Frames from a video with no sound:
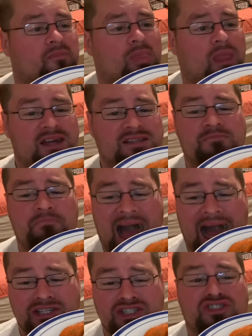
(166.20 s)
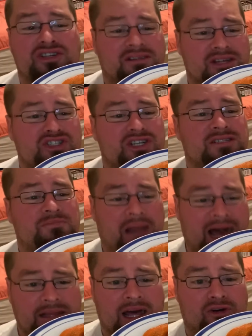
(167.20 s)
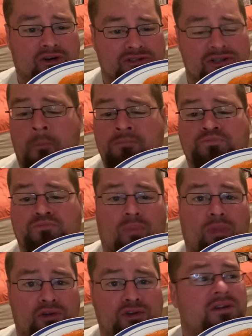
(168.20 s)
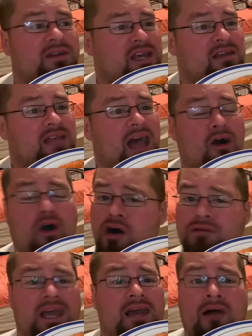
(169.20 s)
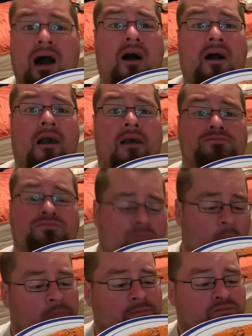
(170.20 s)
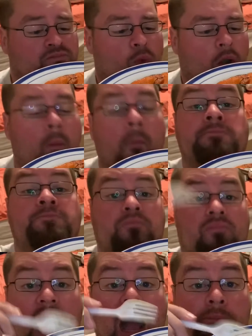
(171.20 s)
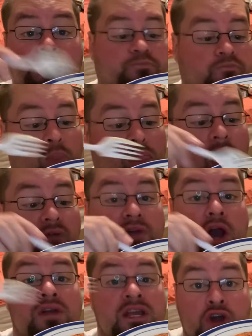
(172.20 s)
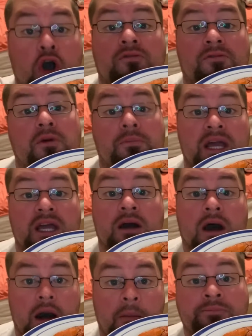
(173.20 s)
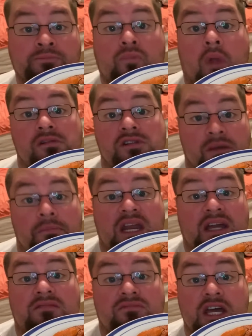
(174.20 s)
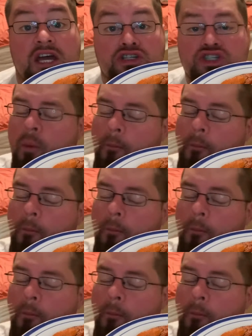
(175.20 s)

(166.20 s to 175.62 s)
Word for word: it's mashed delicious platanos. You can eat that all day long. Now, very known for being a Dominican dish,